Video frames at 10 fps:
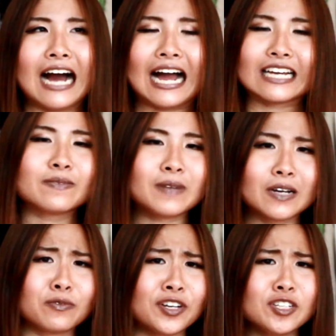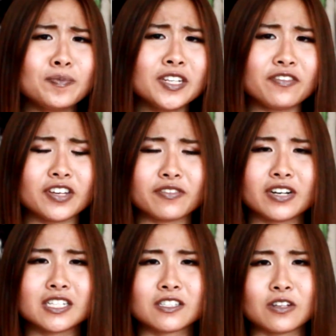I combine way too many
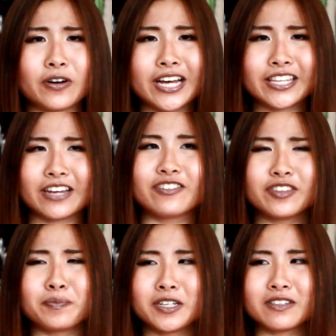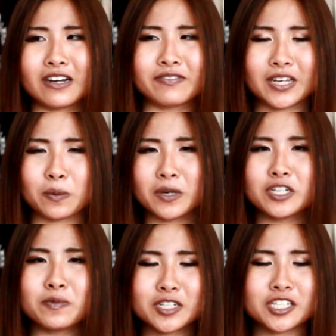favorites so at the end of the month I have like way
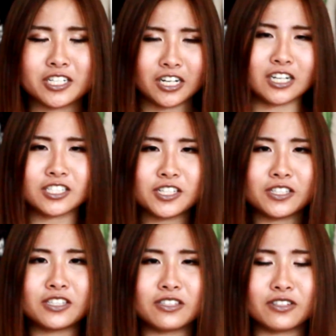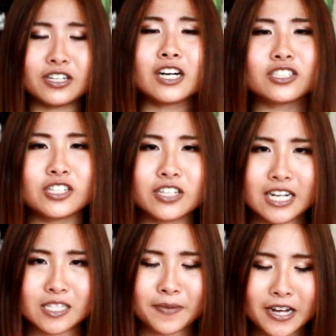too much to talk to, to talk to you
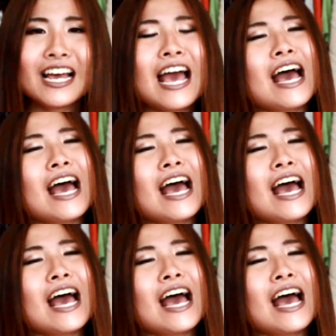guys about.